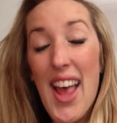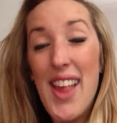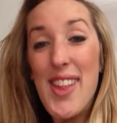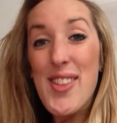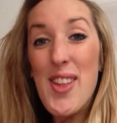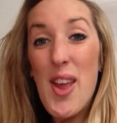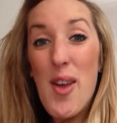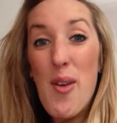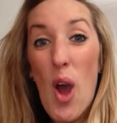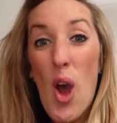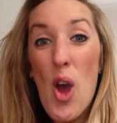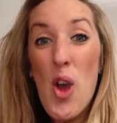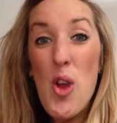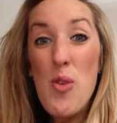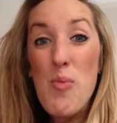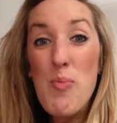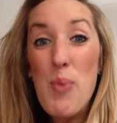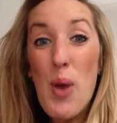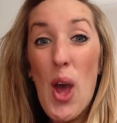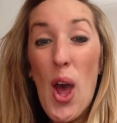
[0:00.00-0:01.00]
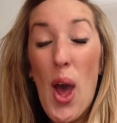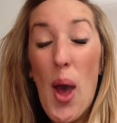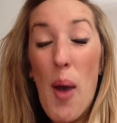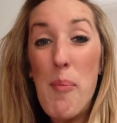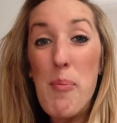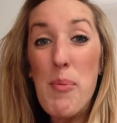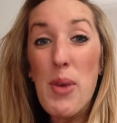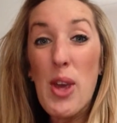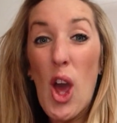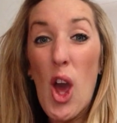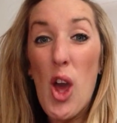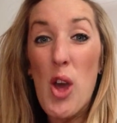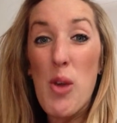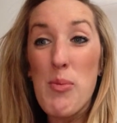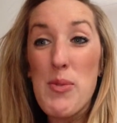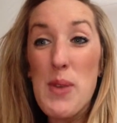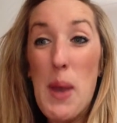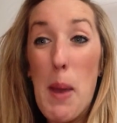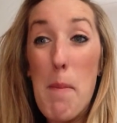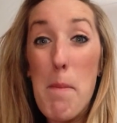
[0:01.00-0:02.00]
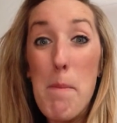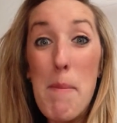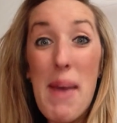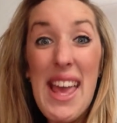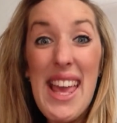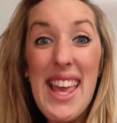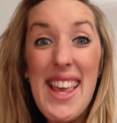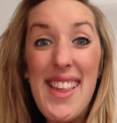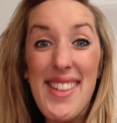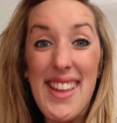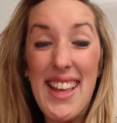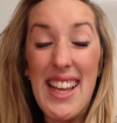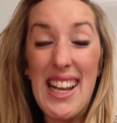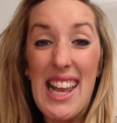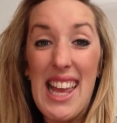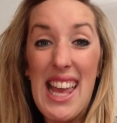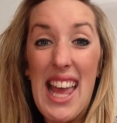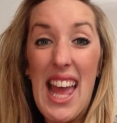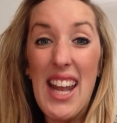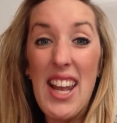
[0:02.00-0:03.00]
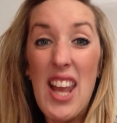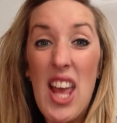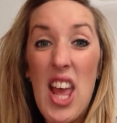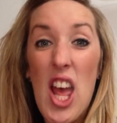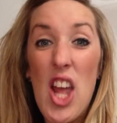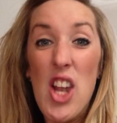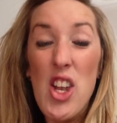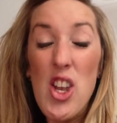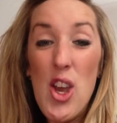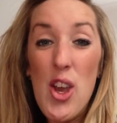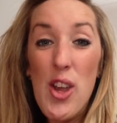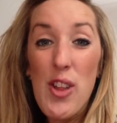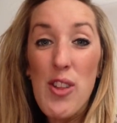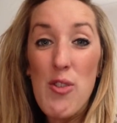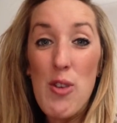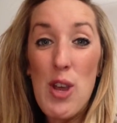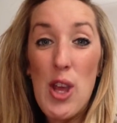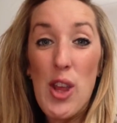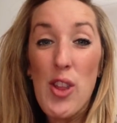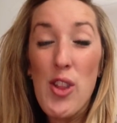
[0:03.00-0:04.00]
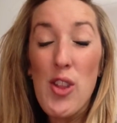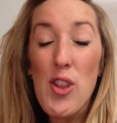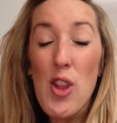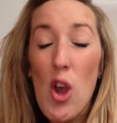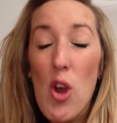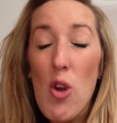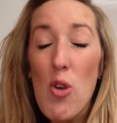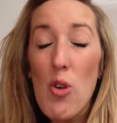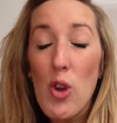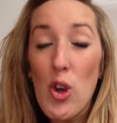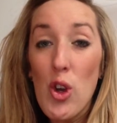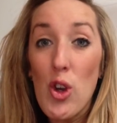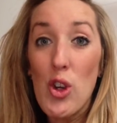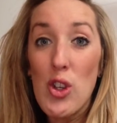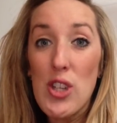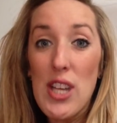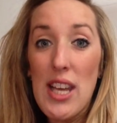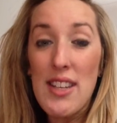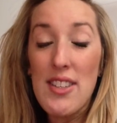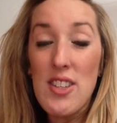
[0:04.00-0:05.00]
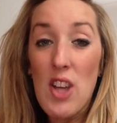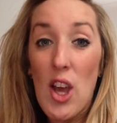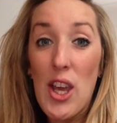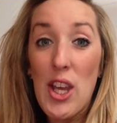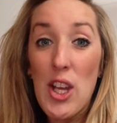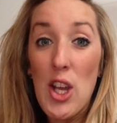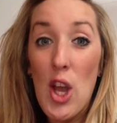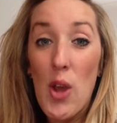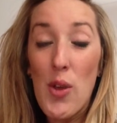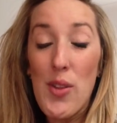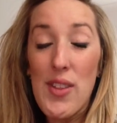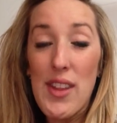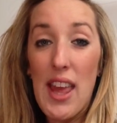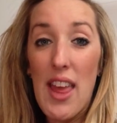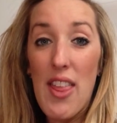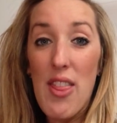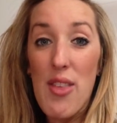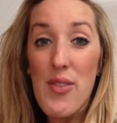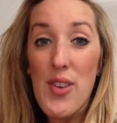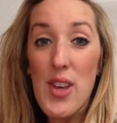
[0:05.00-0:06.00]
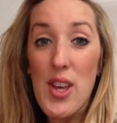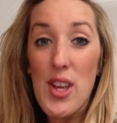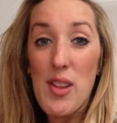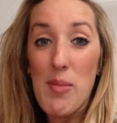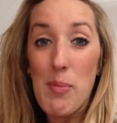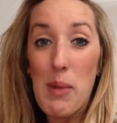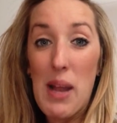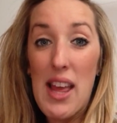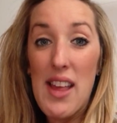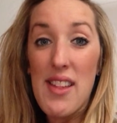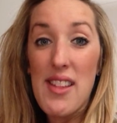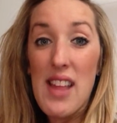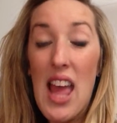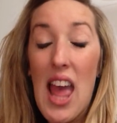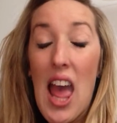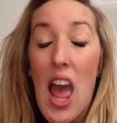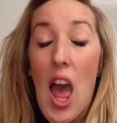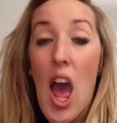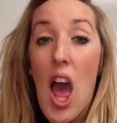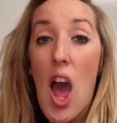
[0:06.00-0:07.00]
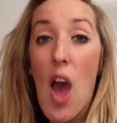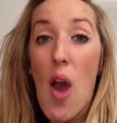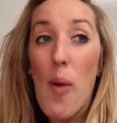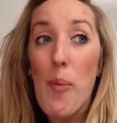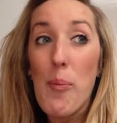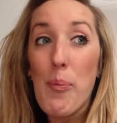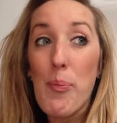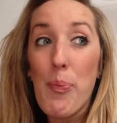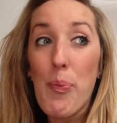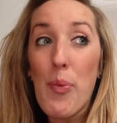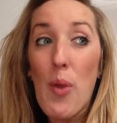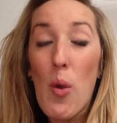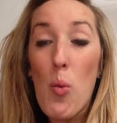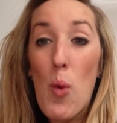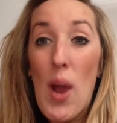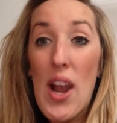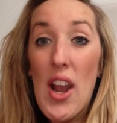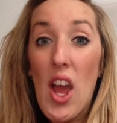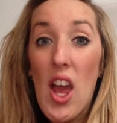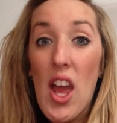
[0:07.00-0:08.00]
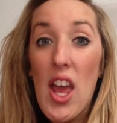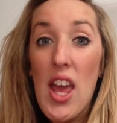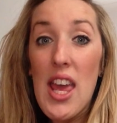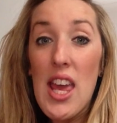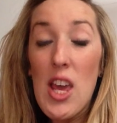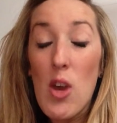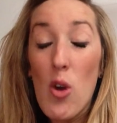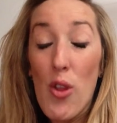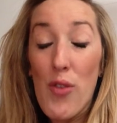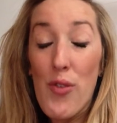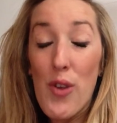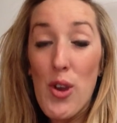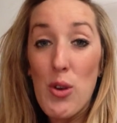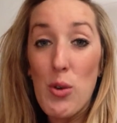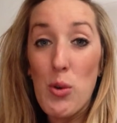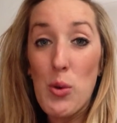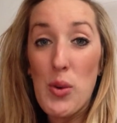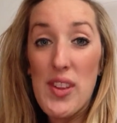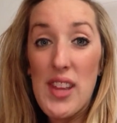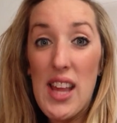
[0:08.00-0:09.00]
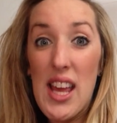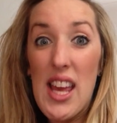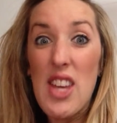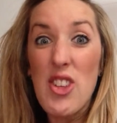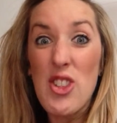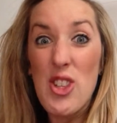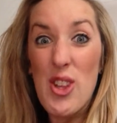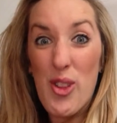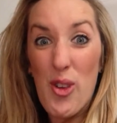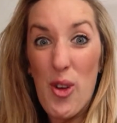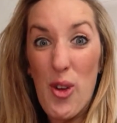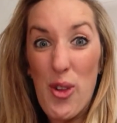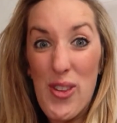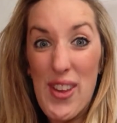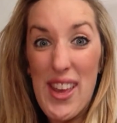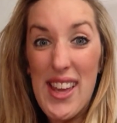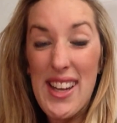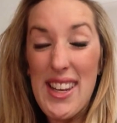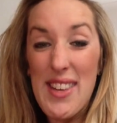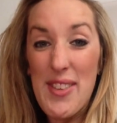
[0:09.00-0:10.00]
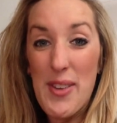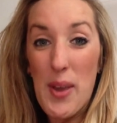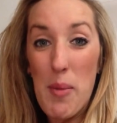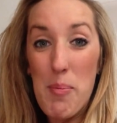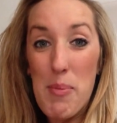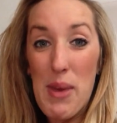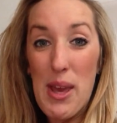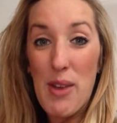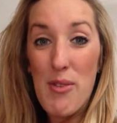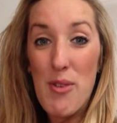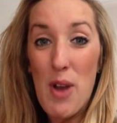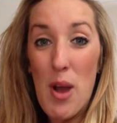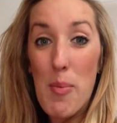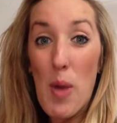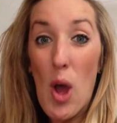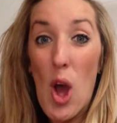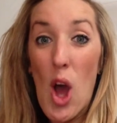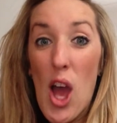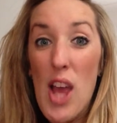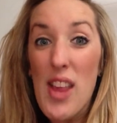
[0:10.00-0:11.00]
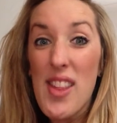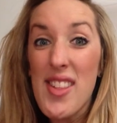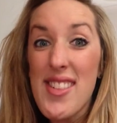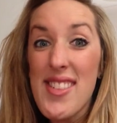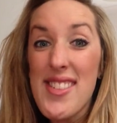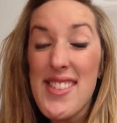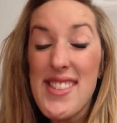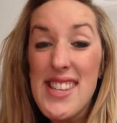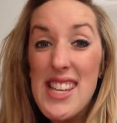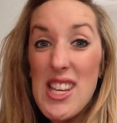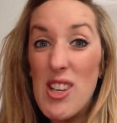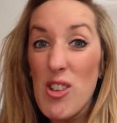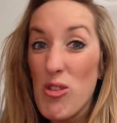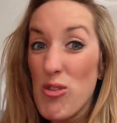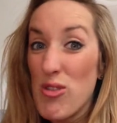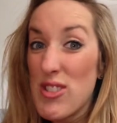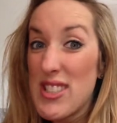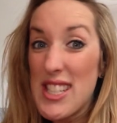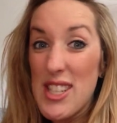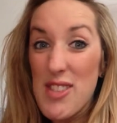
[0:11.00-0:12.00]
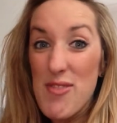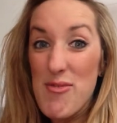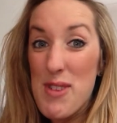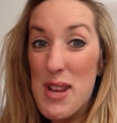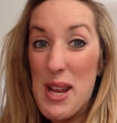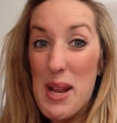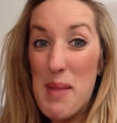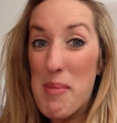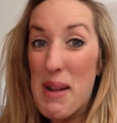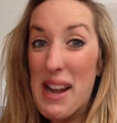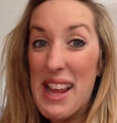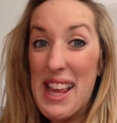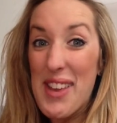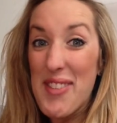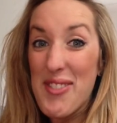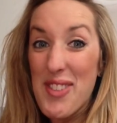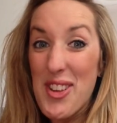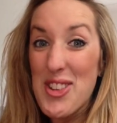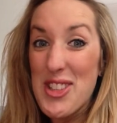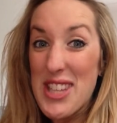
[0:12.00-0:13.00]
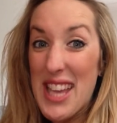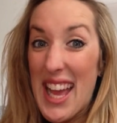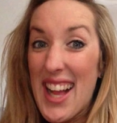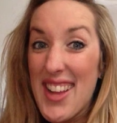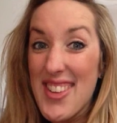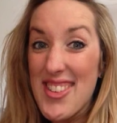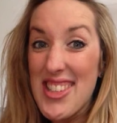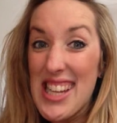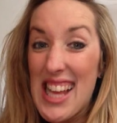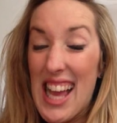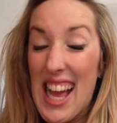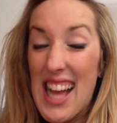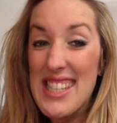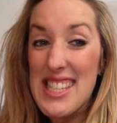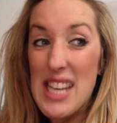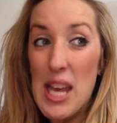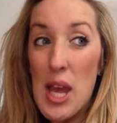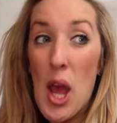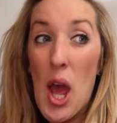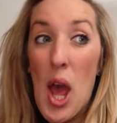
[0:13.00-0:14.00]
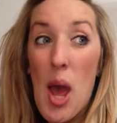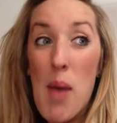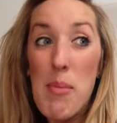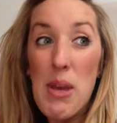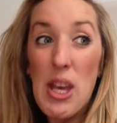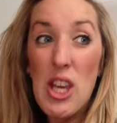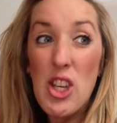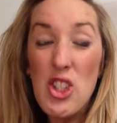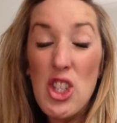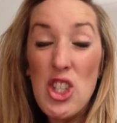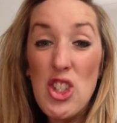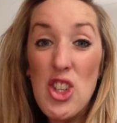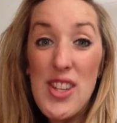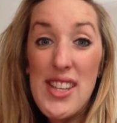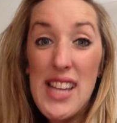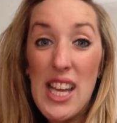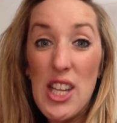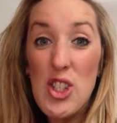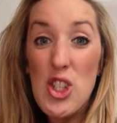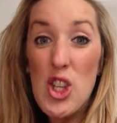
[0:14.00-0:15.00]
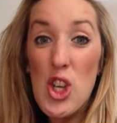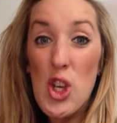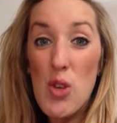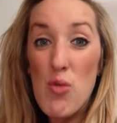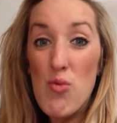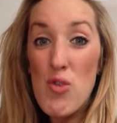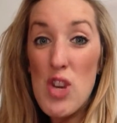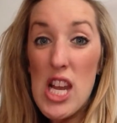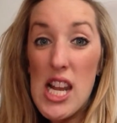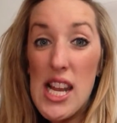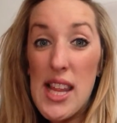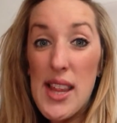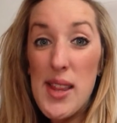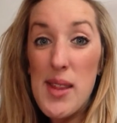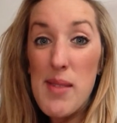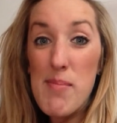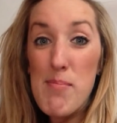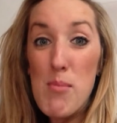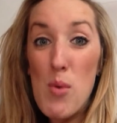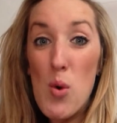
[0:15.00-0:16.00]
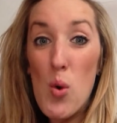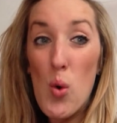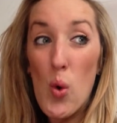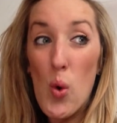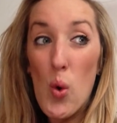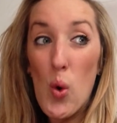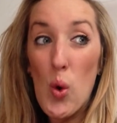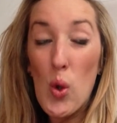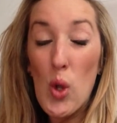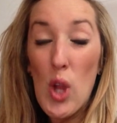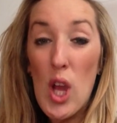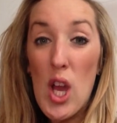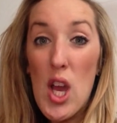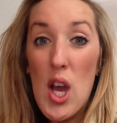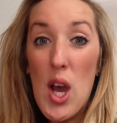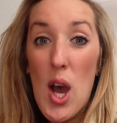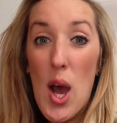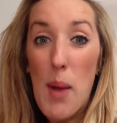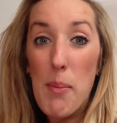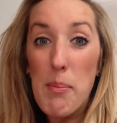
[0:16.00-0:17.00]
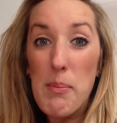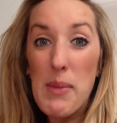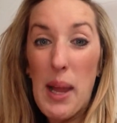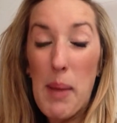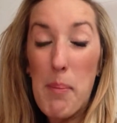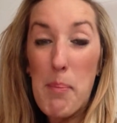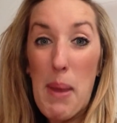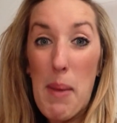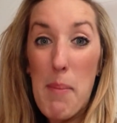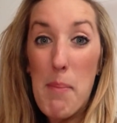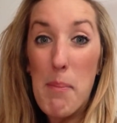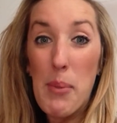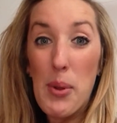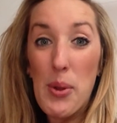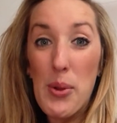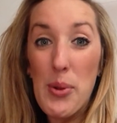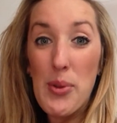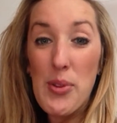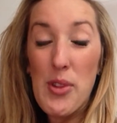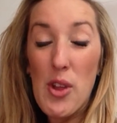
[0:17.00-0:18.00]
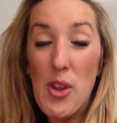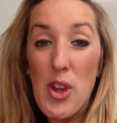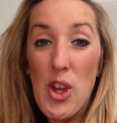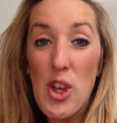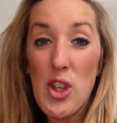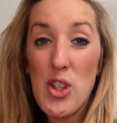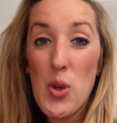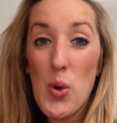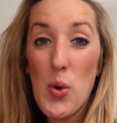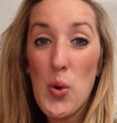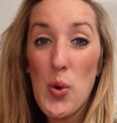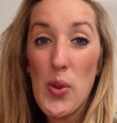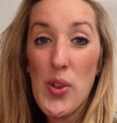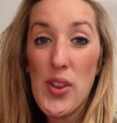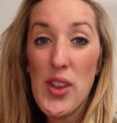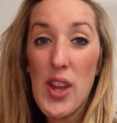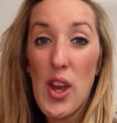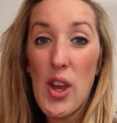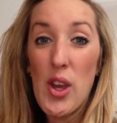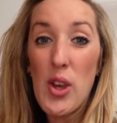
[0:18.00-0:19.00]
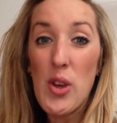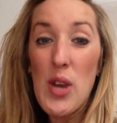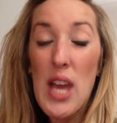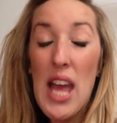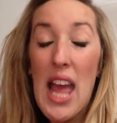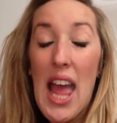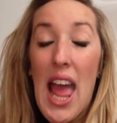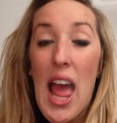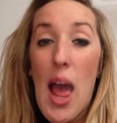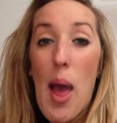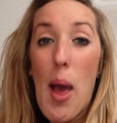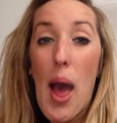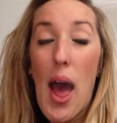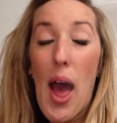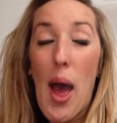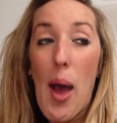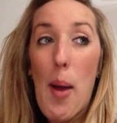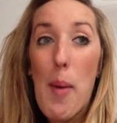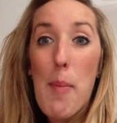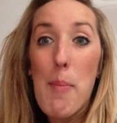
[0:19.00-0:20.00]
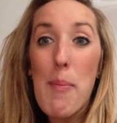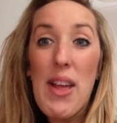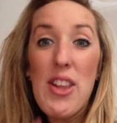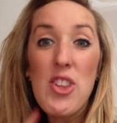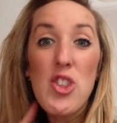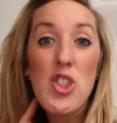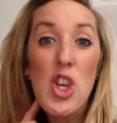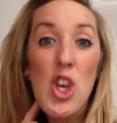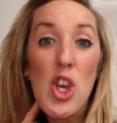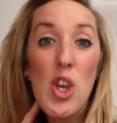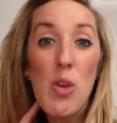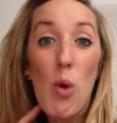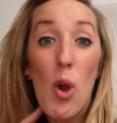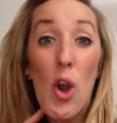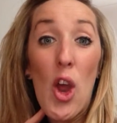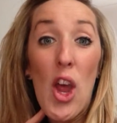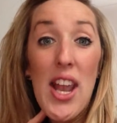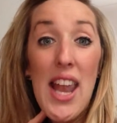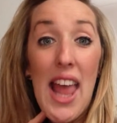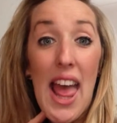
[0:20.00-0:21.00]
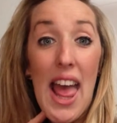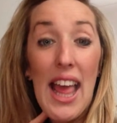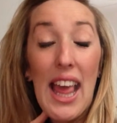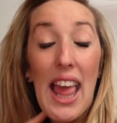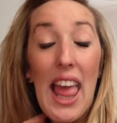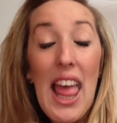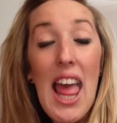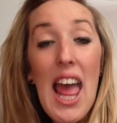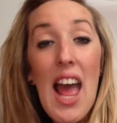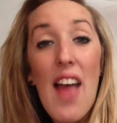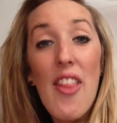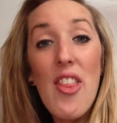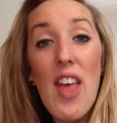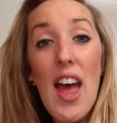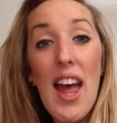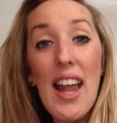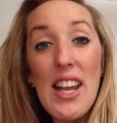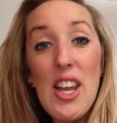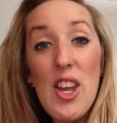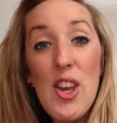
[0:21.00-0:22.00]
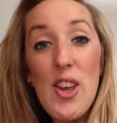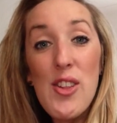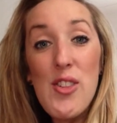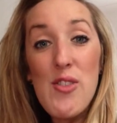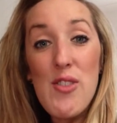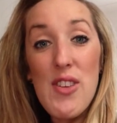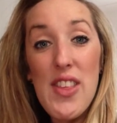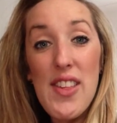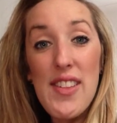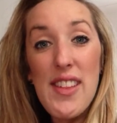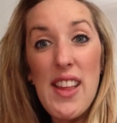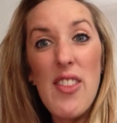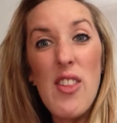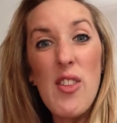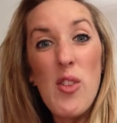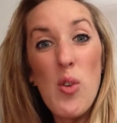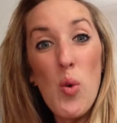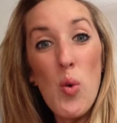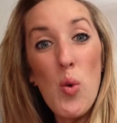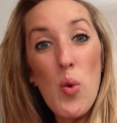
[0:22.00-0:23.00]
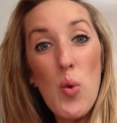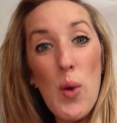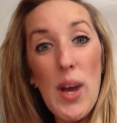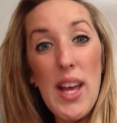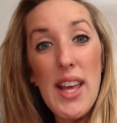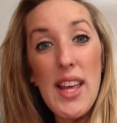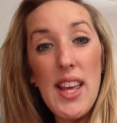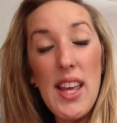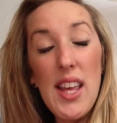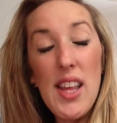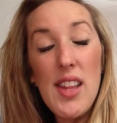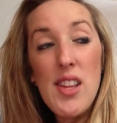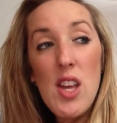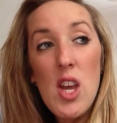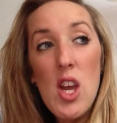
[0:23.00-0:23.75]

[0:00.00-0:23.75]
So Hope coped amazingly, and nursery are so good at diagnosing it in the first place. When I got the phone call to say she's got it, I need to go and pick her up, I still didn't really believe that she actually had it, because she just had two really small like pimples on her torso, and two on her neck. And at nursery they said there's always